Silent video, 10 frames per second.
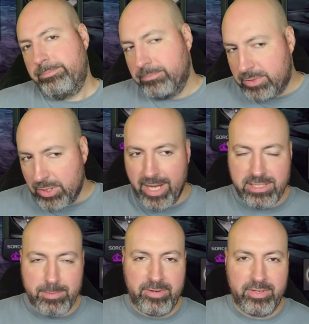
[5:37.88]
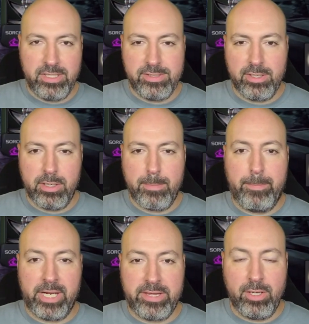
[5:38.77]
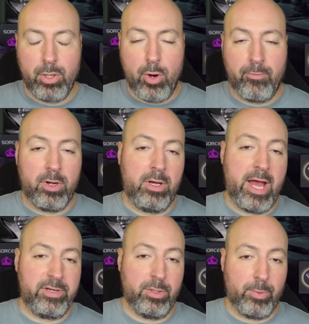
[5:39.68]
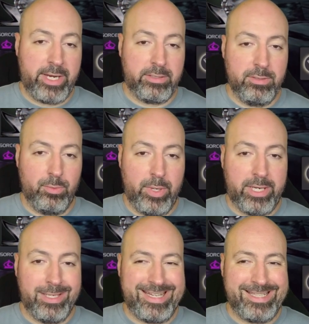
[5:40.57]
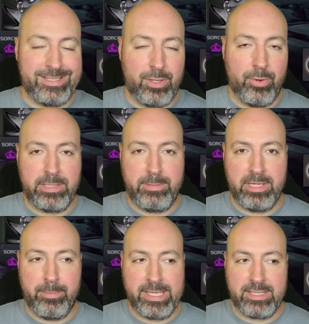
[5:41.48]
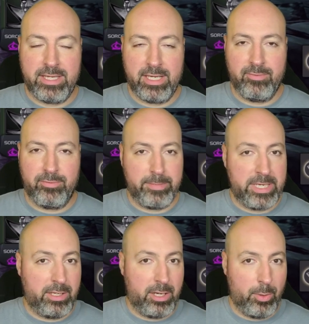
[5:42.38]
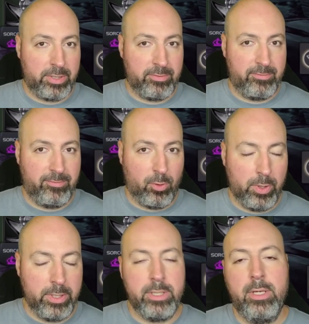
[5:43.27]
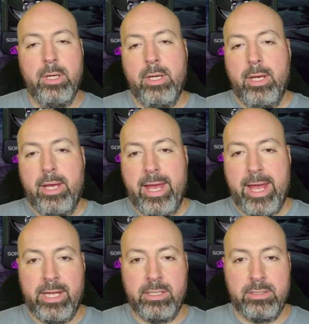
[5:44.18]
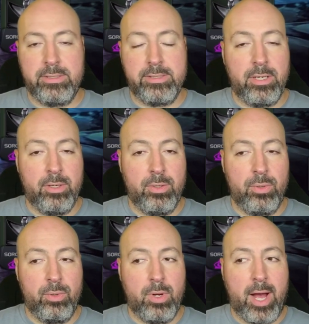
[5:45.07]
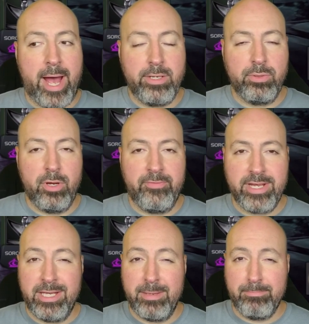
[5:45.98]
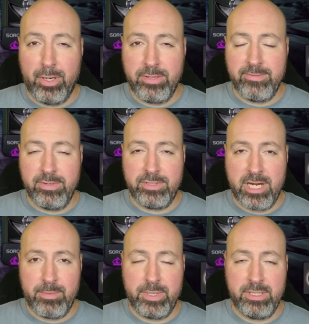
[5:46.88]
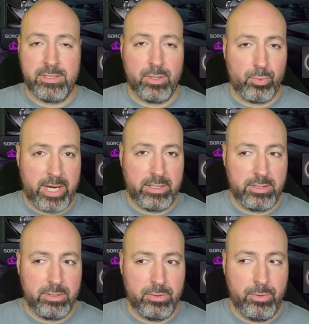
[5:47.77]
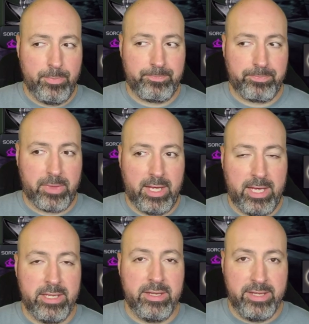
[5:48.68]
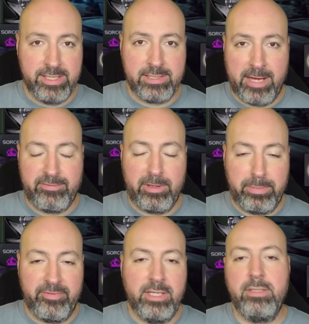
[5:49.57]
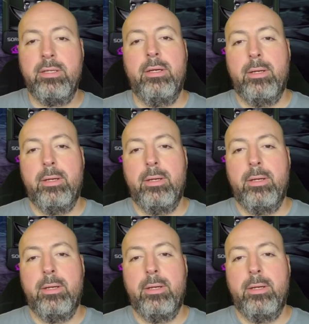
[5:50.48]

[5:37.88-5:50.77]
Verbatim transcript: So that's a bit of a concern, but I think overall having a rank 2 Wiccan is going to be the best thing for me going forward. And so I don't know if I can get both of those champions to rank 2 in this level up event,